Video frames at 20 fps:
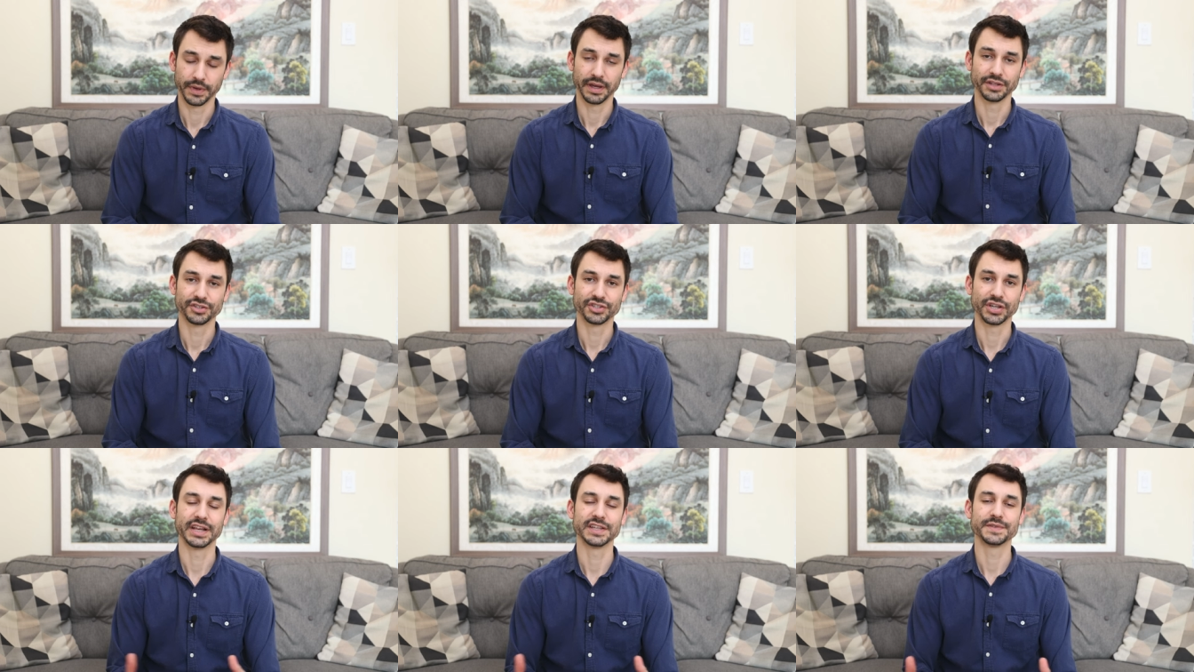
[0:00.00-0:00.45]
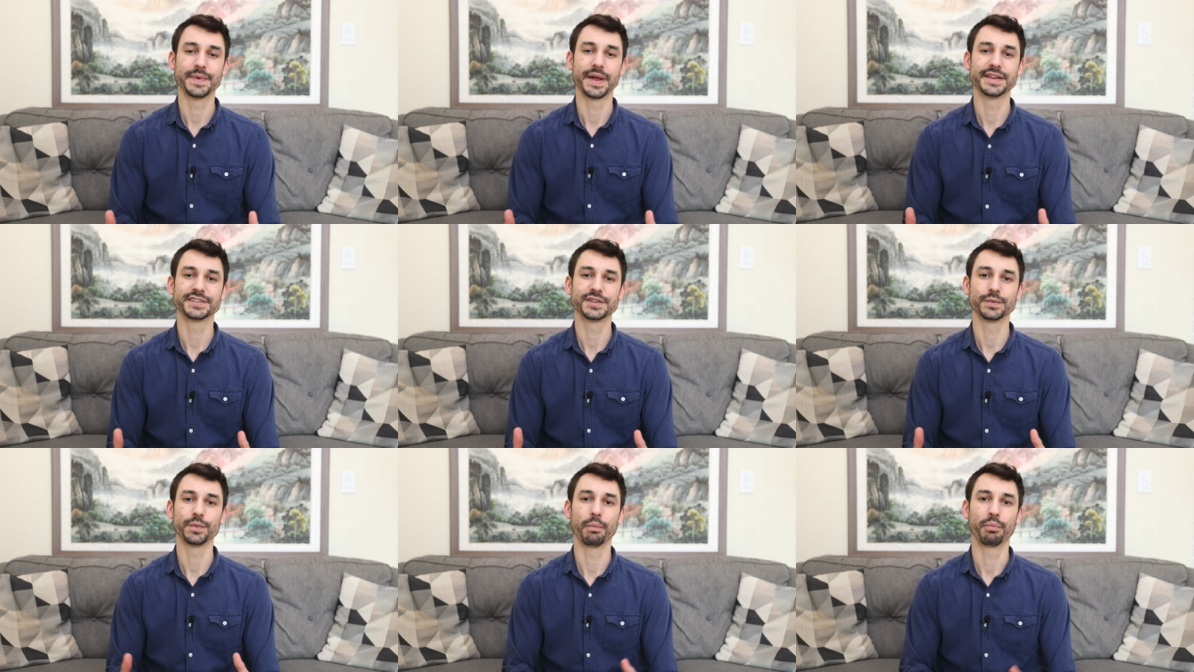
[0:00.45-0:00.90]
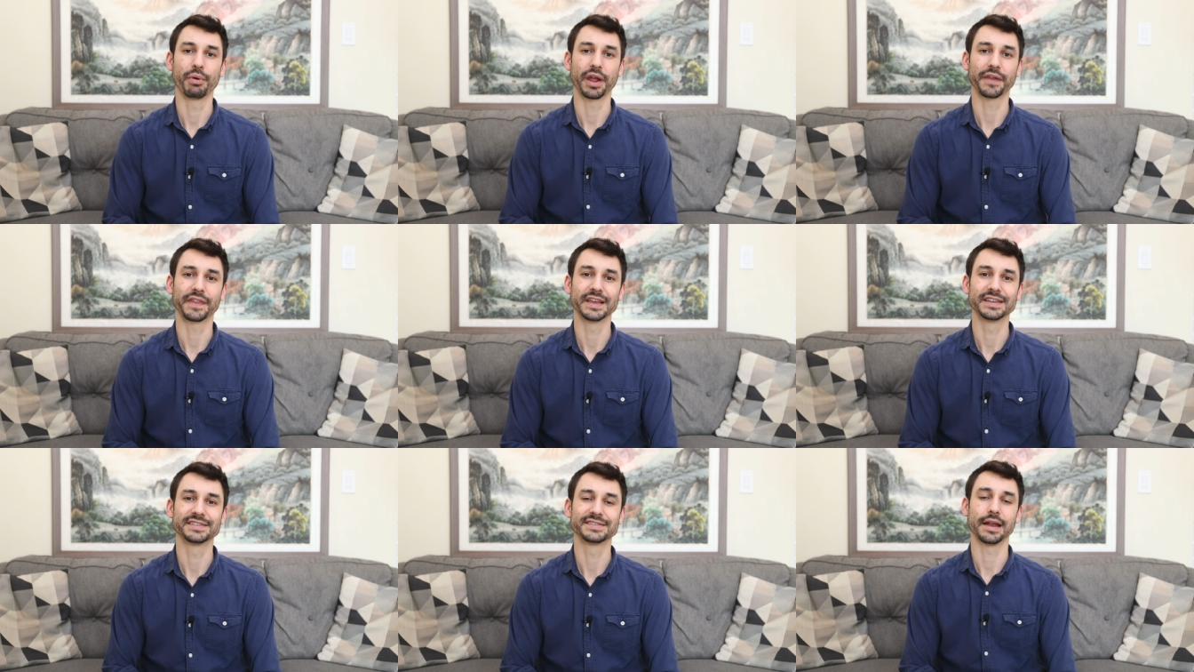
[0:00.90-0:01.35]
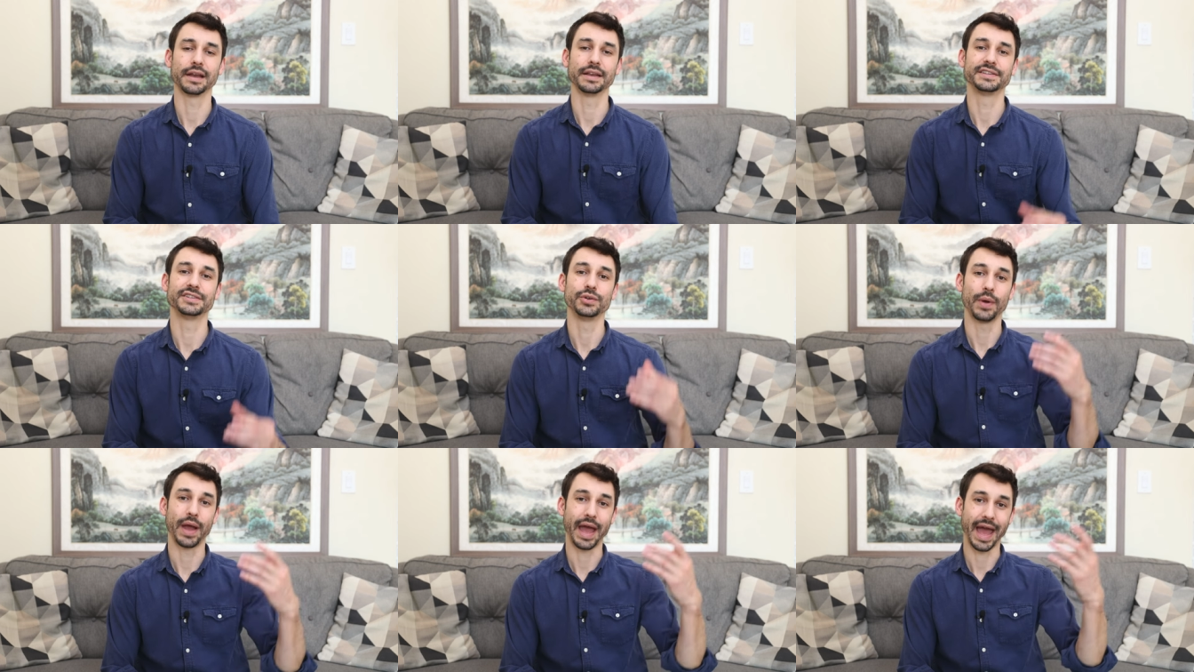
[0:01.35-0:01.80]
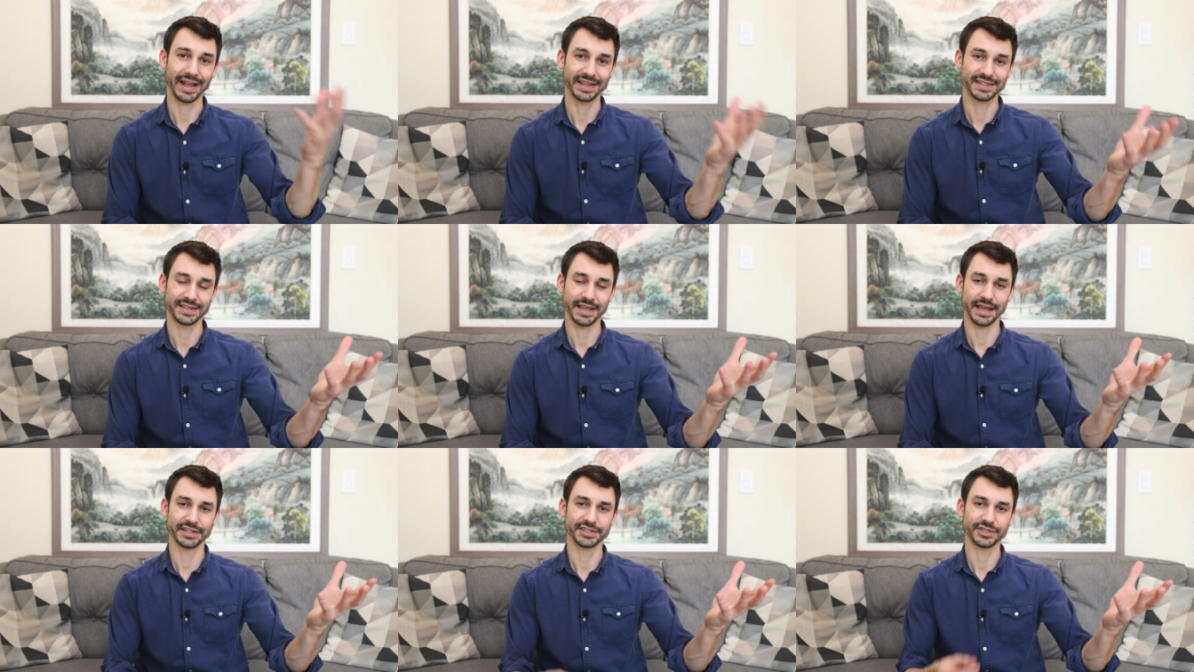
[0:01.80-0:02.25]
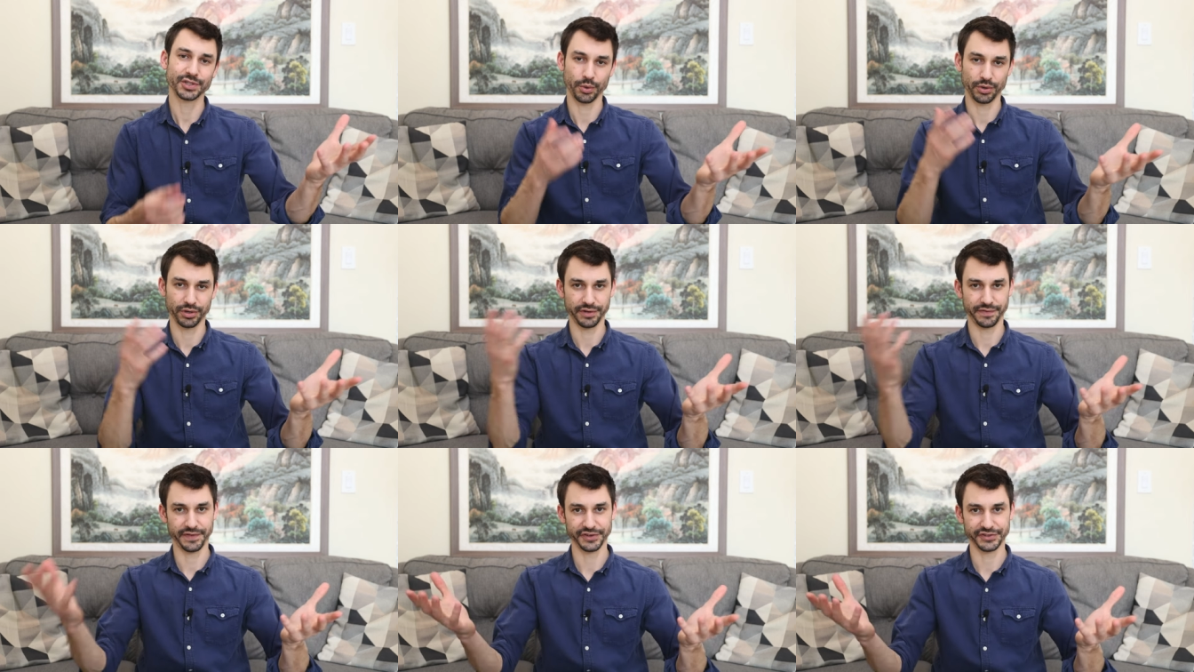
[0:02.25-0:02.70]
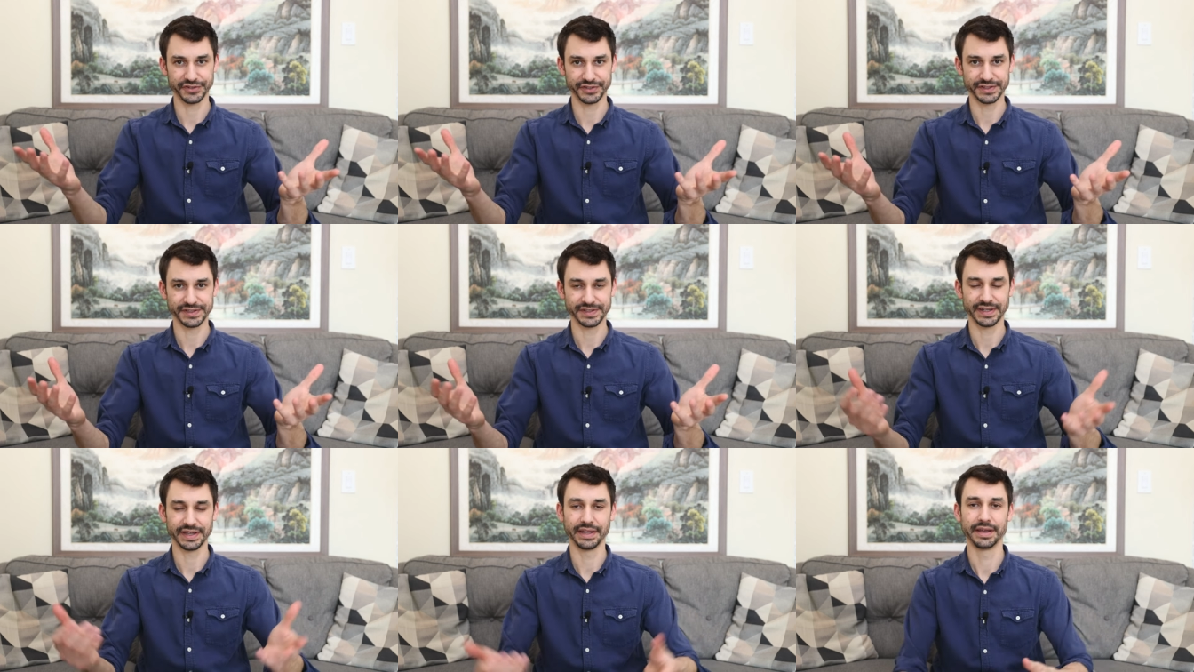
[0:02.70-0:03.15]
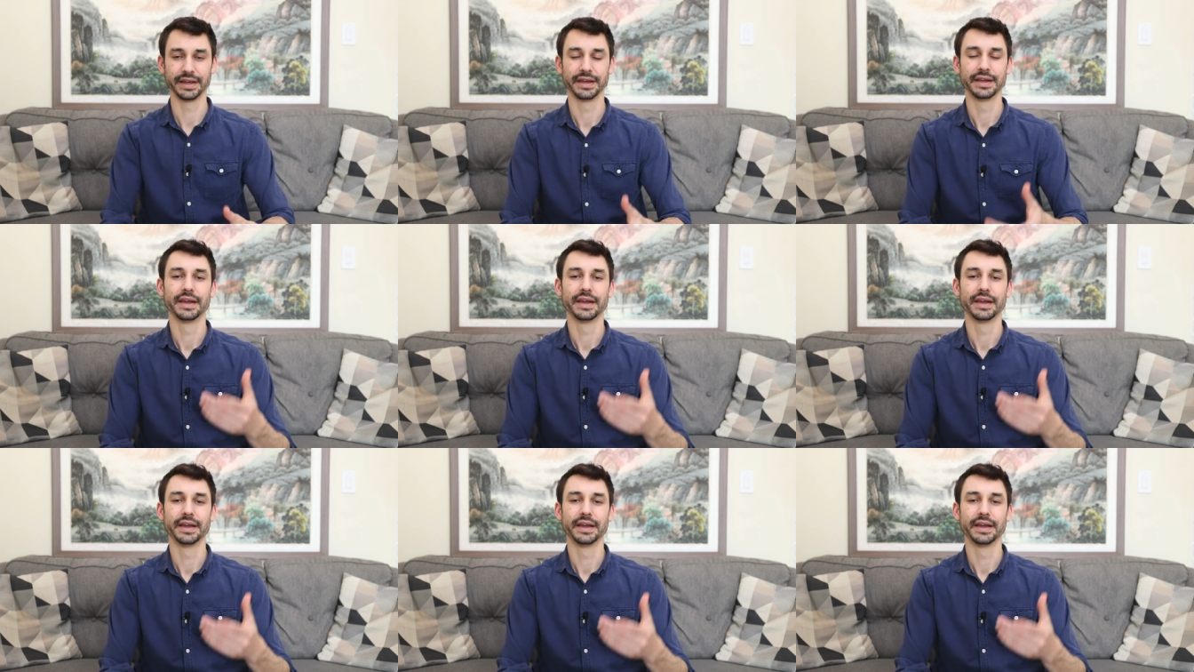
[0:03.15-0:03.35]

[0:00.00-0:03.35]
Chinese medicine, we break things down into excess or deficiency.